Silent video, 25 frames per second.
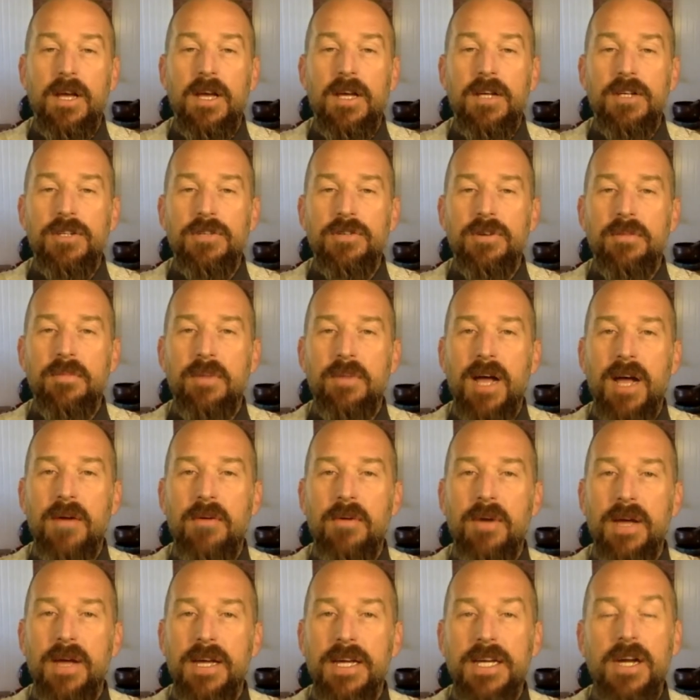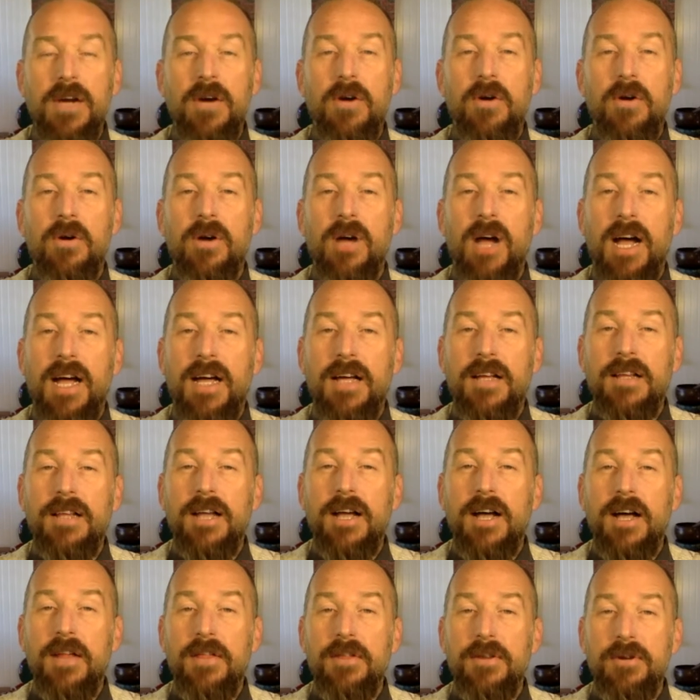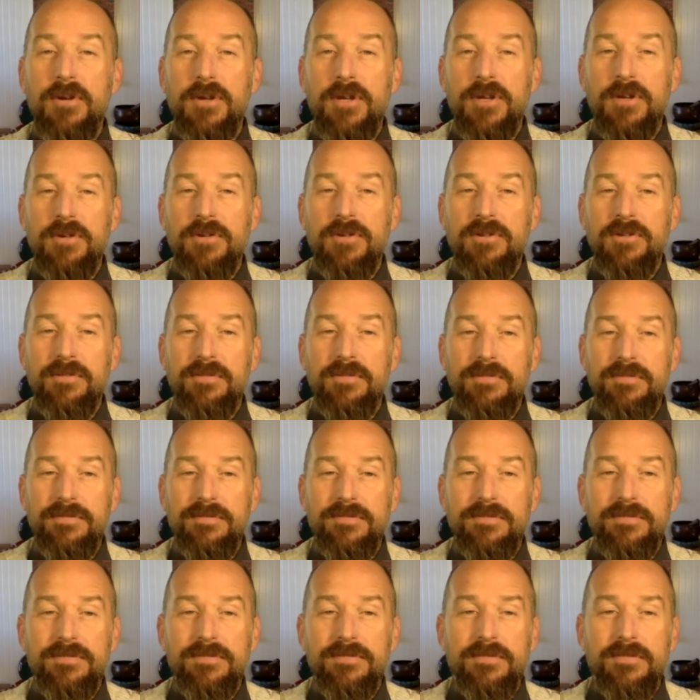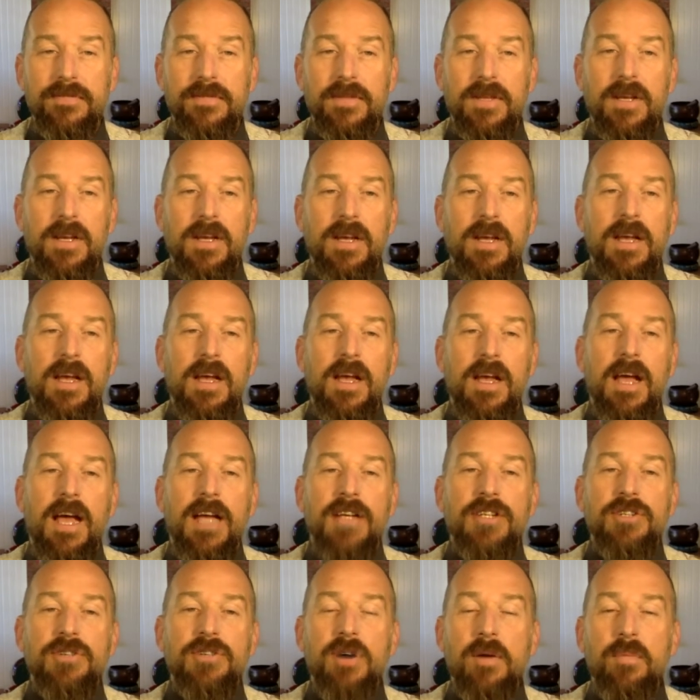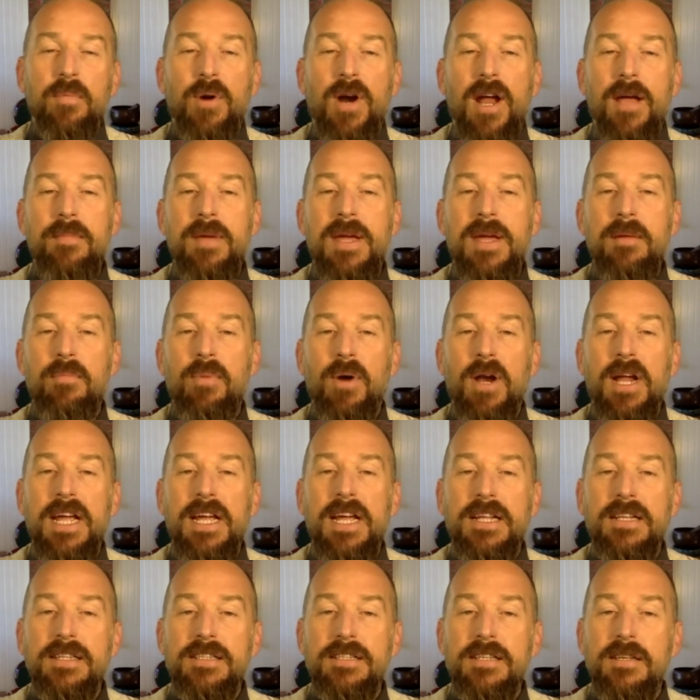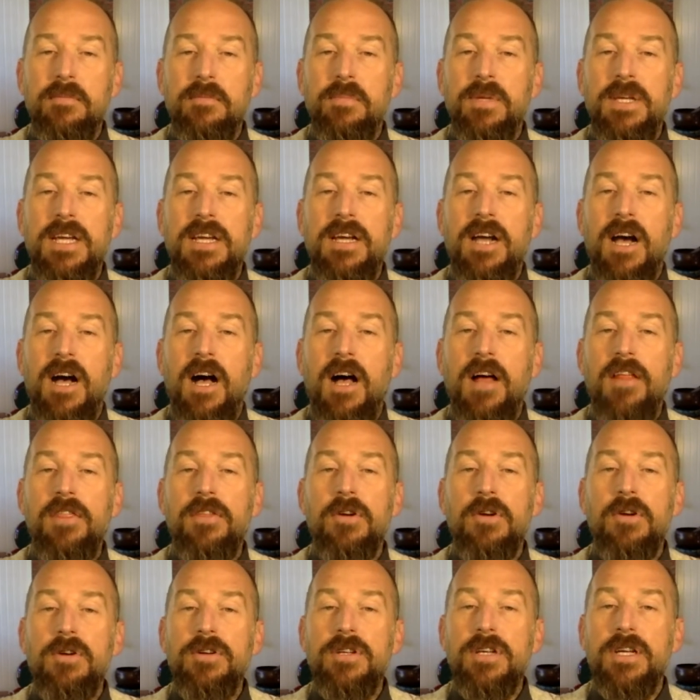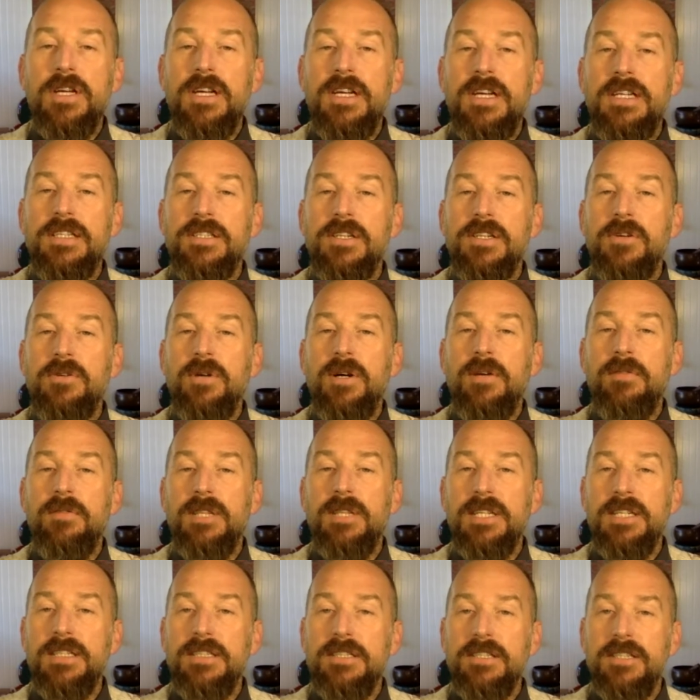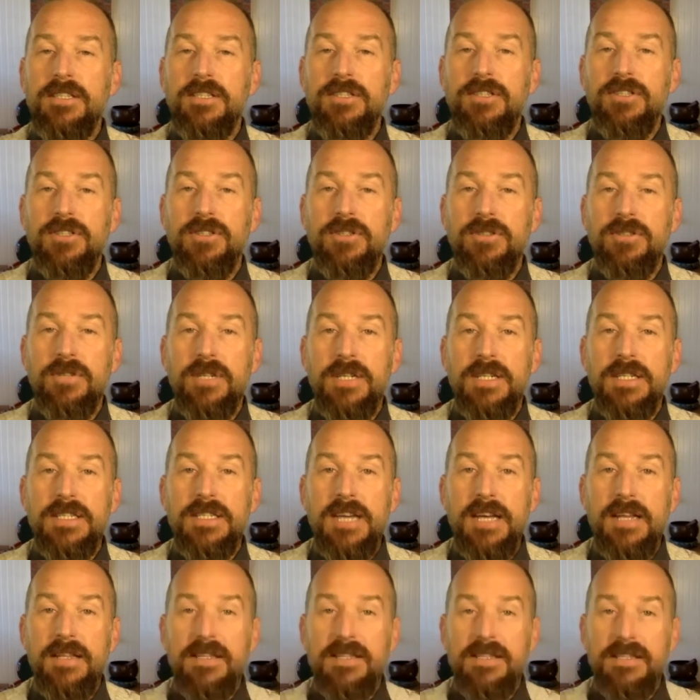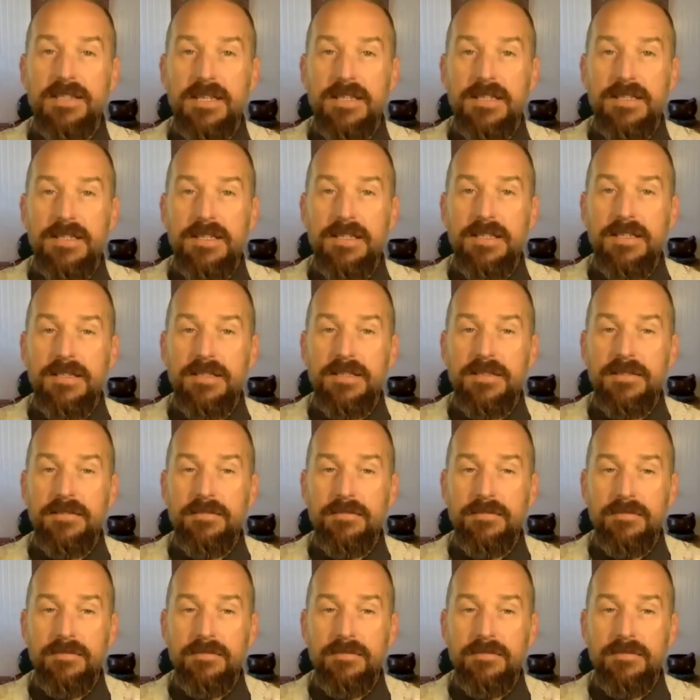Do it my way, or I'll other you. And to our primate brains, being othered is equivalent to a death sentence.